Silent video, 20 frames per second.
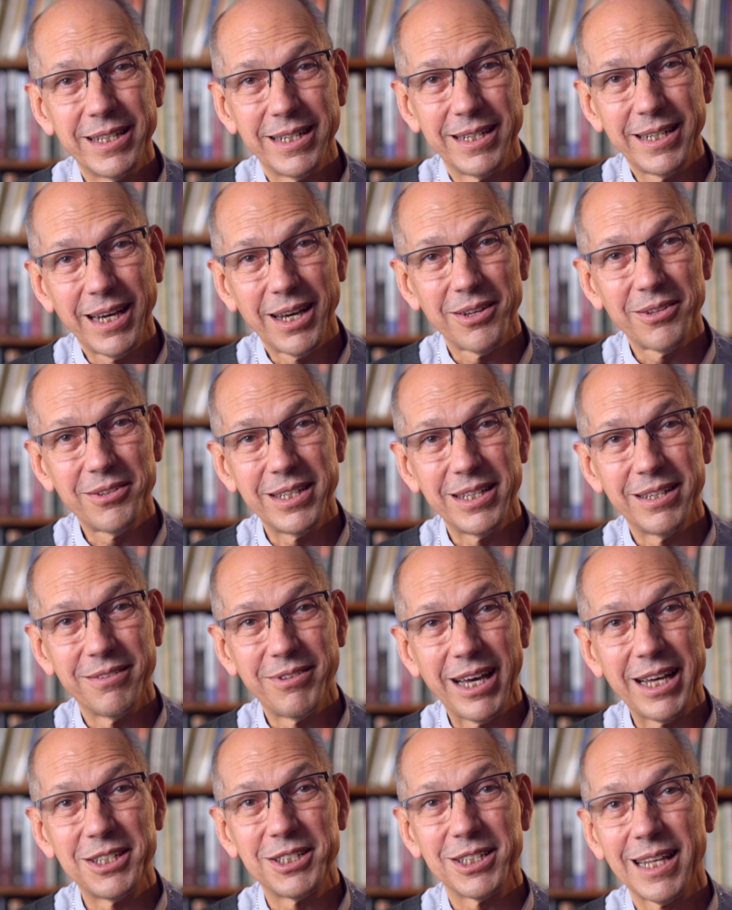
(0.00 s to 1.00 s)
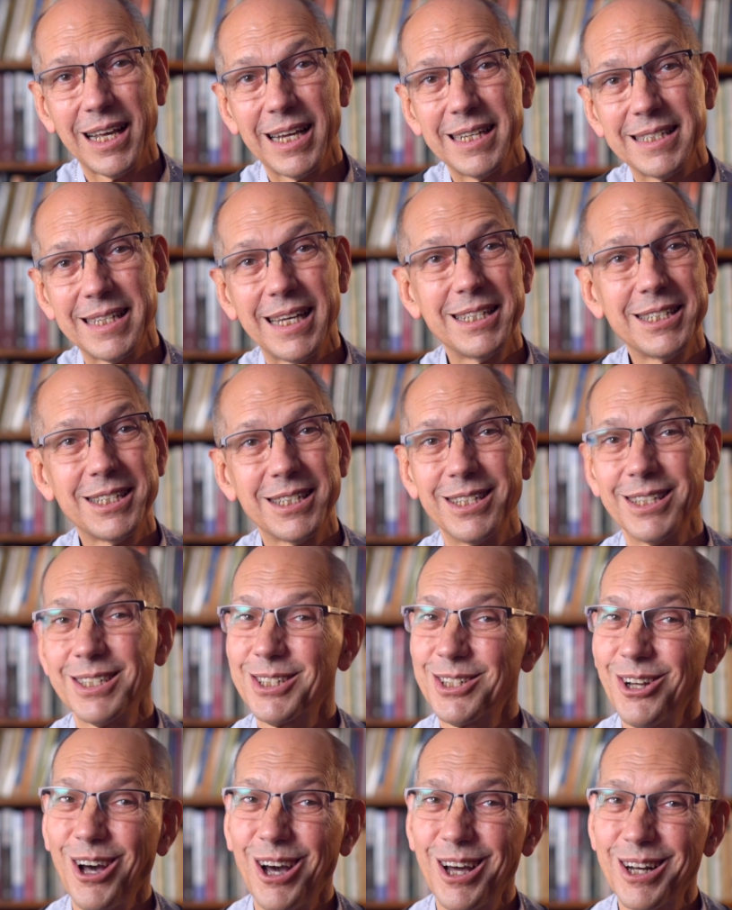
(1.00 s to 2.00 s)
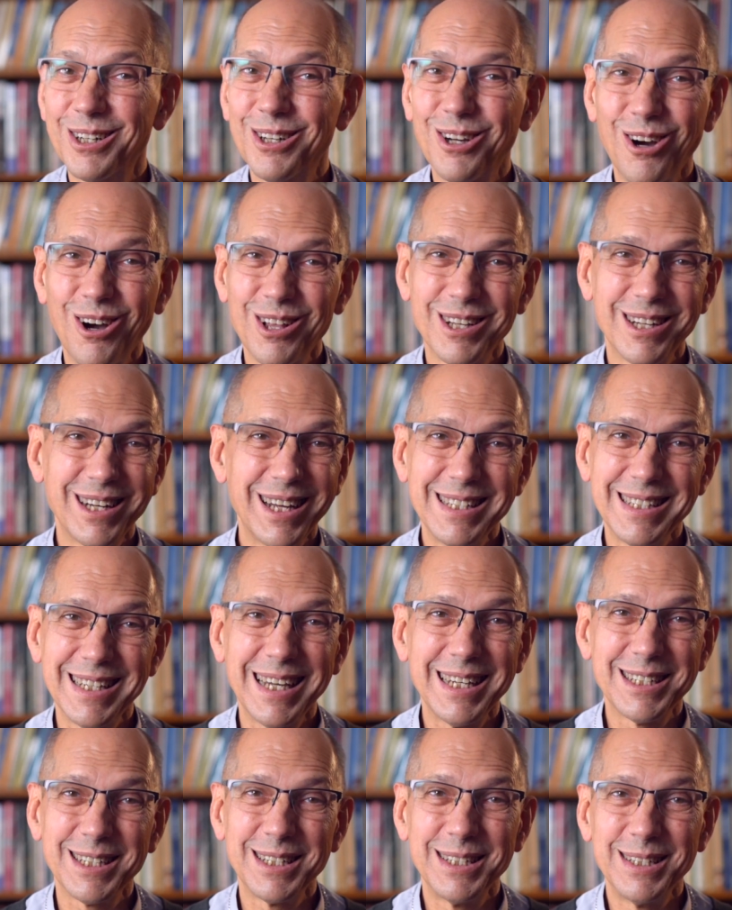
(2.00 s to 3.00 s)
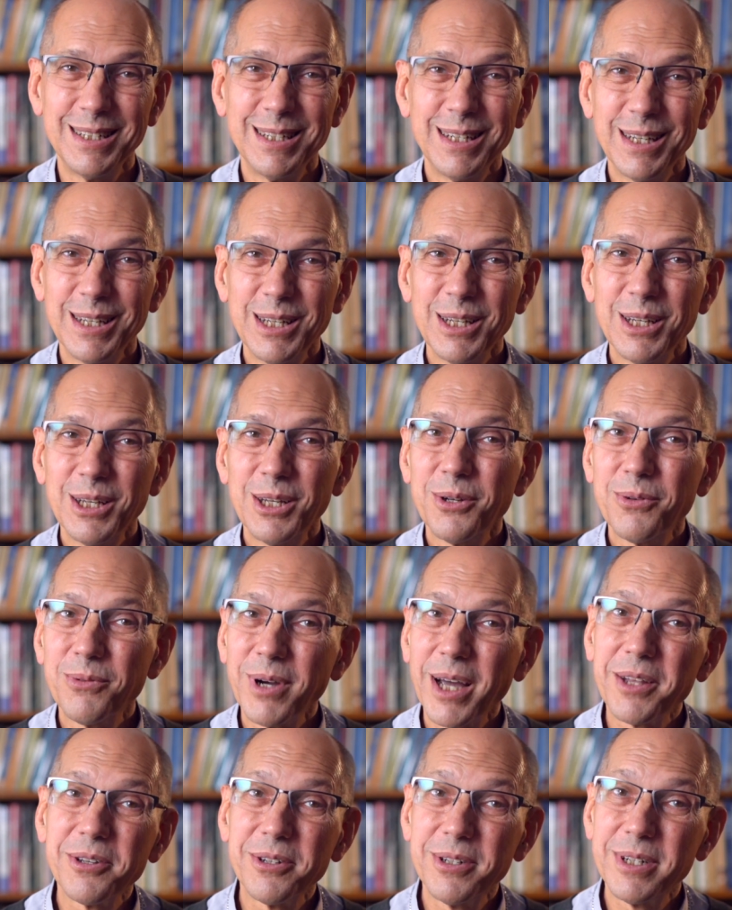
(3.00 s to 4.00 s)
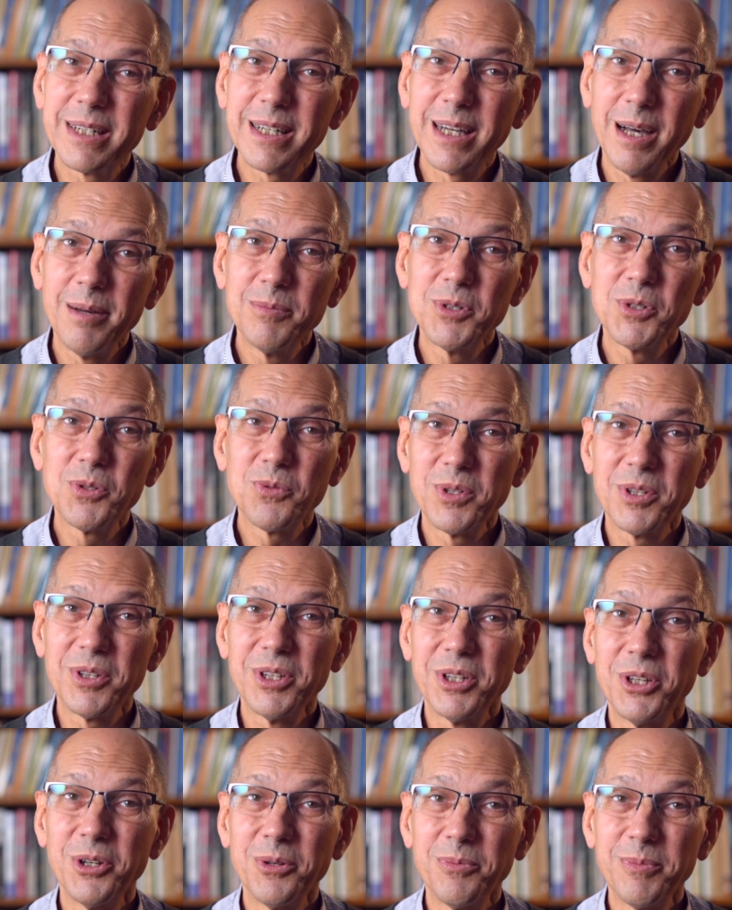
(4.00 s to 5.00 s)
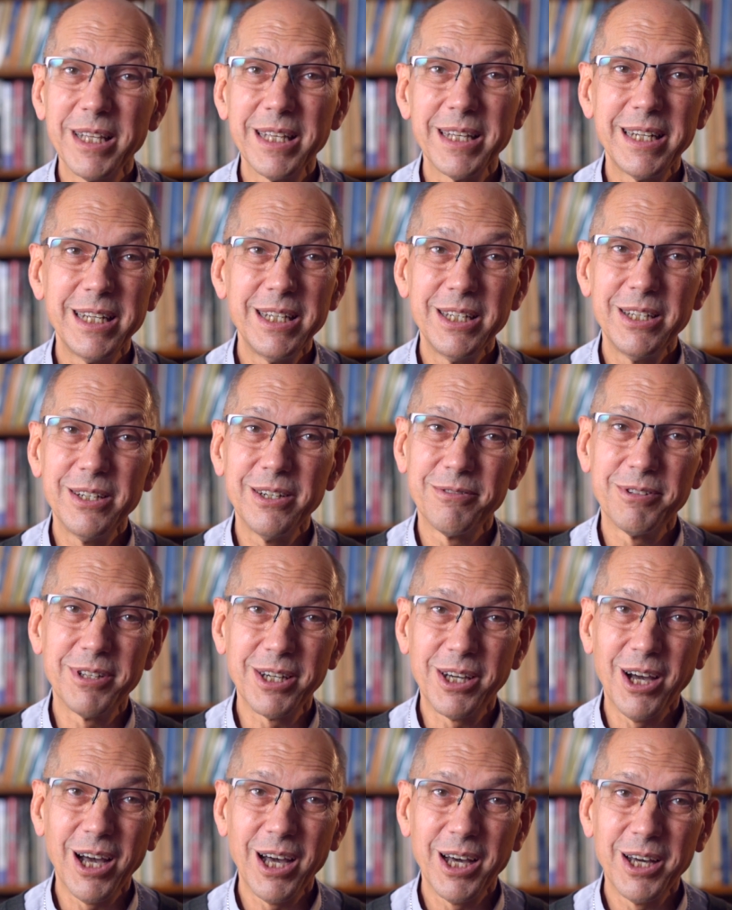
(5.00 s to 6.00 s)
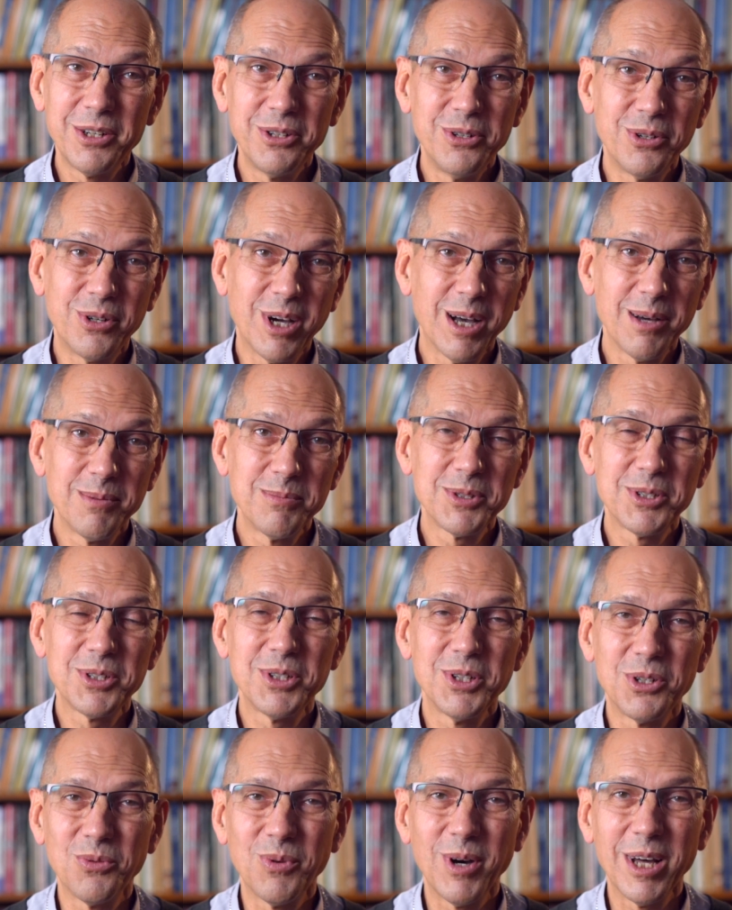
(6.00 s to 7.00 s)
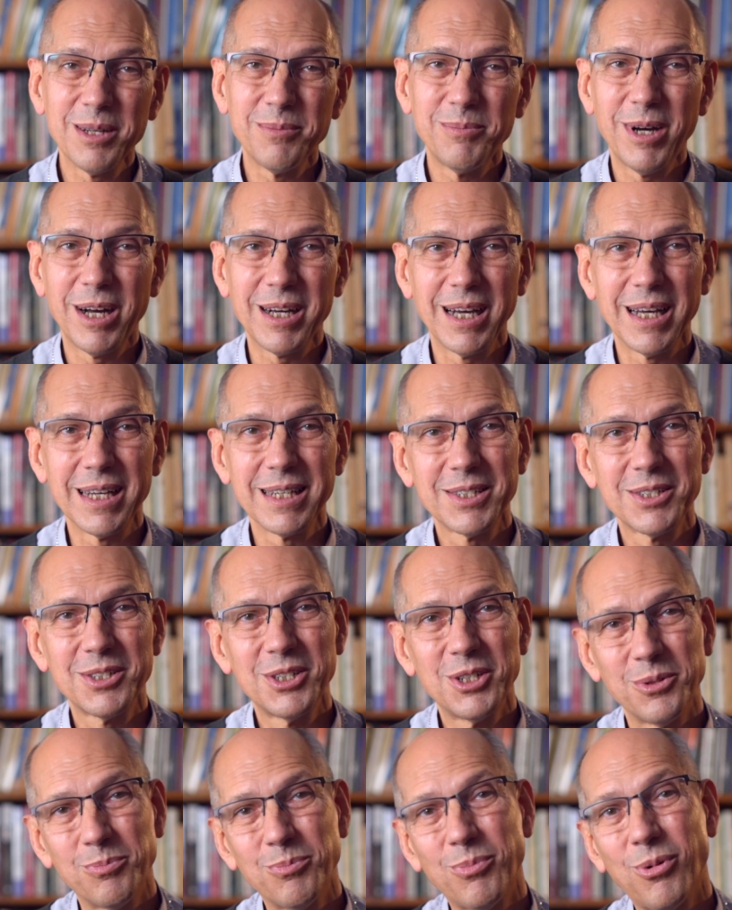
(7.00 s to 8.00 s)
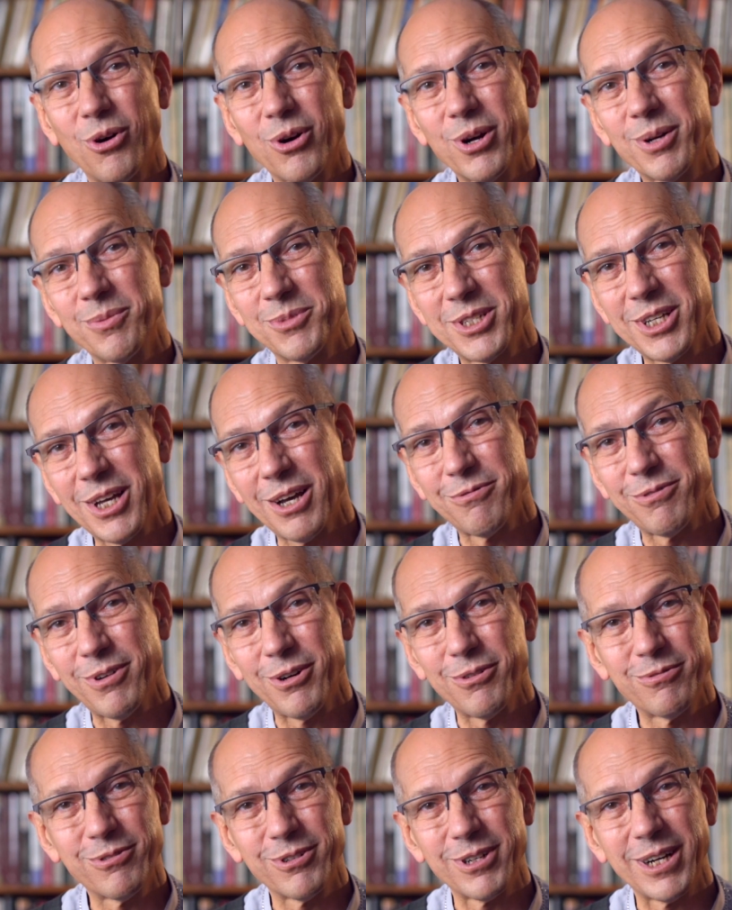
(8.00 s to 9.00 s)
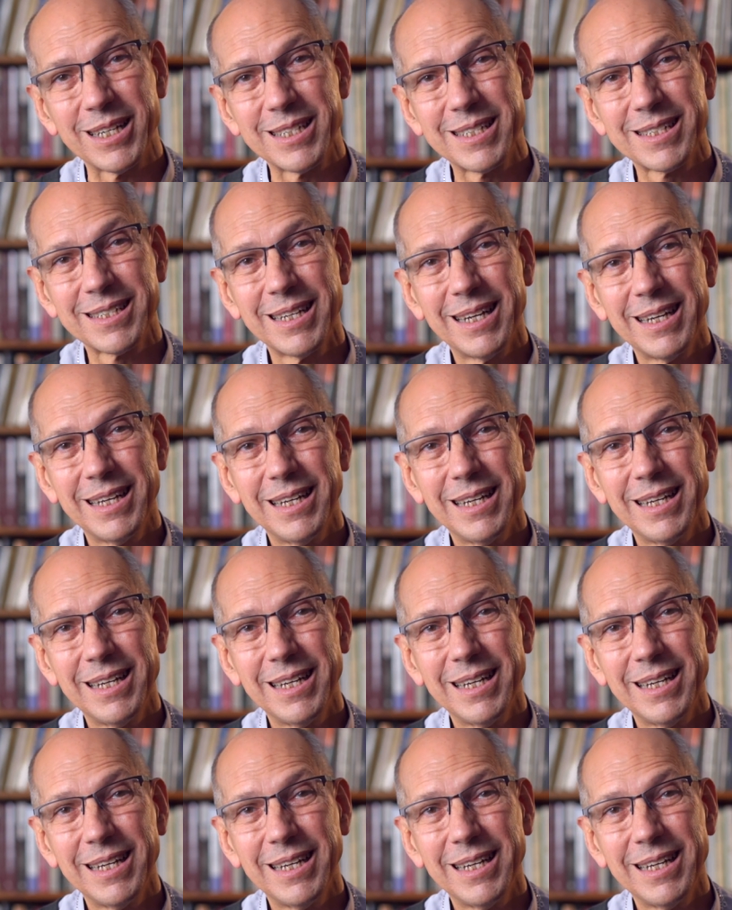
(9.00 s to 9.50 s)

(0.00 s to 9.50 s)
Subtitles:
and healthy evangelization is not colonization. Rather, it comes with the humility of the God who comes to dwell among us, to pour himself out for us.